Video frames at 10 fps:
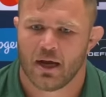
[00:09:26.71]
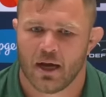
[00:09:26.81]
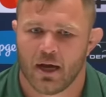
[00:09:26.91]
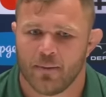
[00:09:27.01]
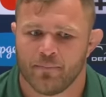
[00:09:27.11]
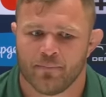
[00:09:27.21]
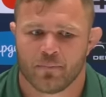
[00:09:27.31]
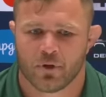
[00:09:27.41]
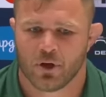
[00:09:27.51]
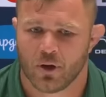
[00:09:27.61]

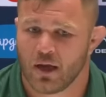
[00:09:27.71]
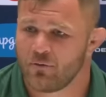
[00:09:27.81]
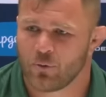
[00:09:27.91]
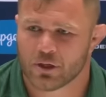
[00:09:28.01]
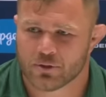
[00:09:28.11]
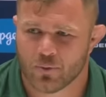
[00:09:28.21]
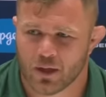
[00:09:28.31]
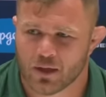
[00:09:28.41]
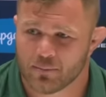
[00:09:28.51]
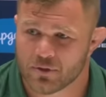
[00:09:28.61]
You know, everyone is
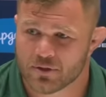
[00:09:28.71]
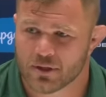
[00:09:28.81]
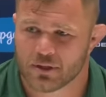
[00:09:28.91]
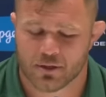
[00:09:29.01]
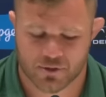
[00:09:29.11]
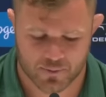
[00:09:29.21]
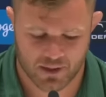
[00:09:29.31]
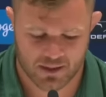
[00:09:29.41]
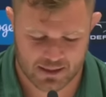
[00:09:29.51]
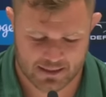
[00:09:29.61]
welcome to sit in those
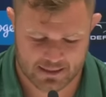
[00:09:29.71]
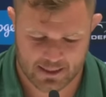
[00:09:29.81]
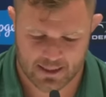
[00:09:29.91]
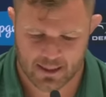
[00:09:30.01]
meetings.